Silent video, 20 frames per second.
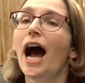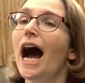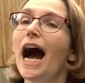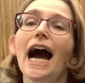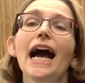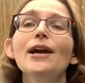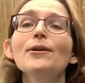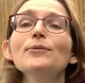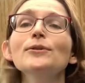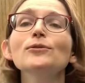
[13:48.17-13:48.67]

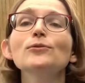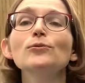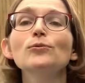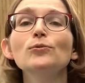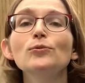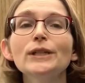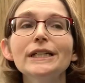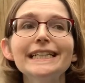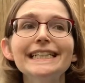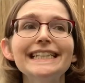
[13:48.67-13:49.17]
I would
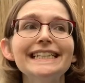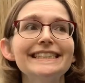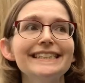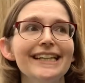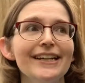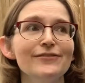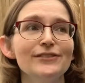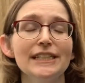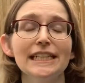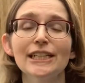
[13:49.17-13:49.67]
really
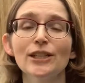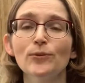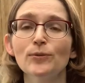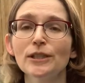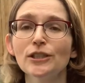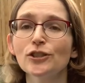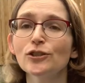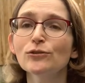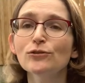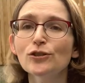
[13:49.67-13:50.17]
love to hear what
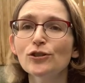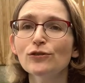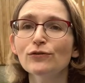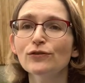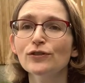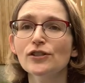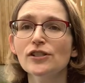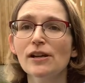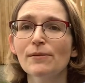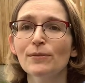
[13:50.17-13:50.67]
you do
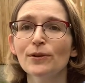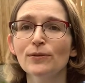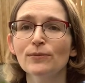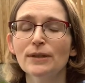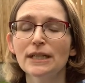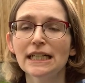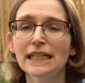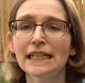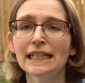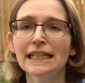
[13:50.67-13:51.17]
for summer
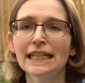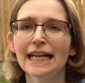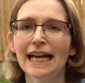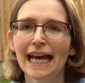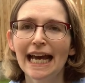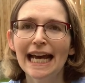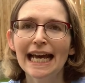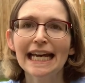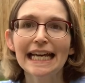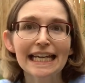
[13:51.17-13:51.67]
reading,
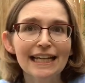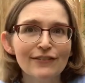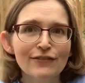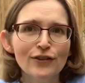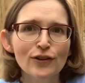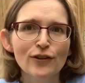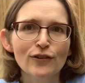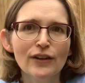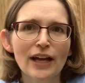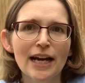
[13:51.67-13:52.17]
if
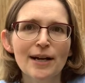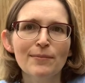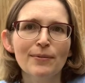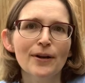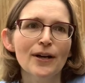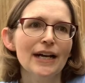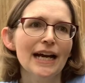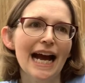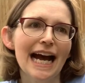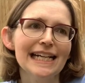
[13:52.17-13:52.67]
your
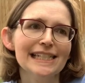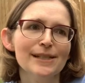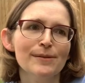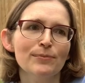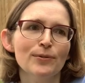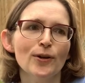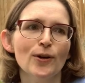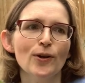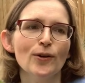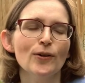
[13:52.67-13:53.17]
library has a
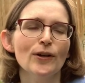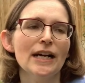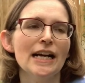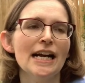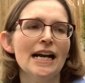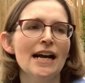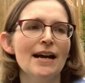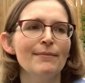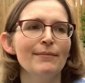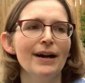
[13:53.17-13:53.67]

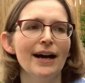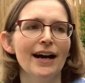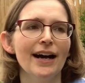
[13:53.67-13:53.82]
program,